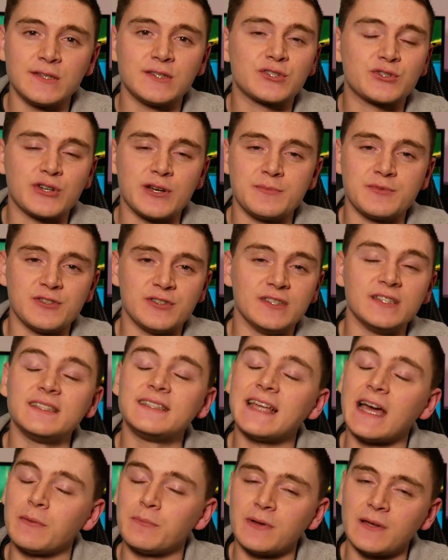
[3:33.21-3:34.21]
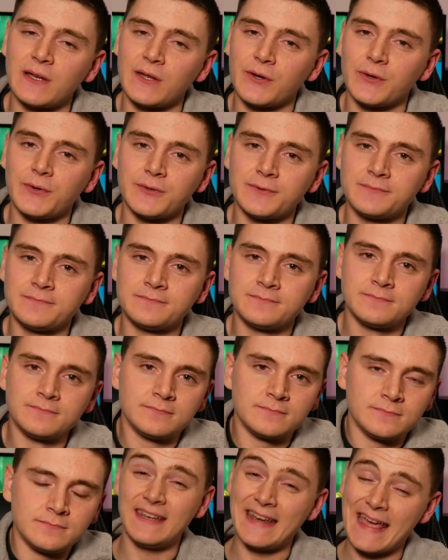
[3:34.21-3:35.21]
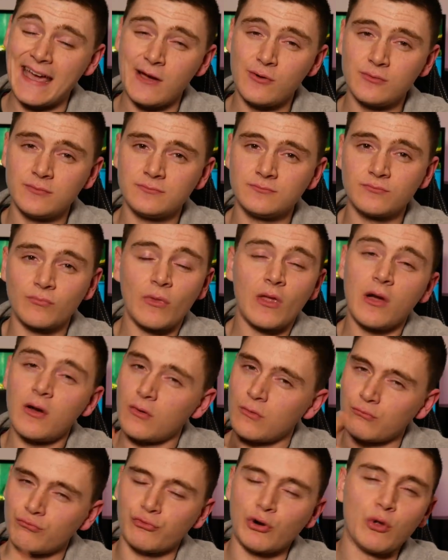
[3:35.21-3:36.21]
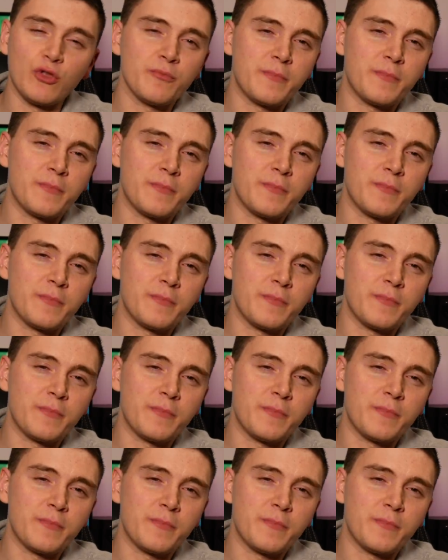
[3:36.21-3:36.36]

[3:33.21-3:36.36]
description down below. Now, roll the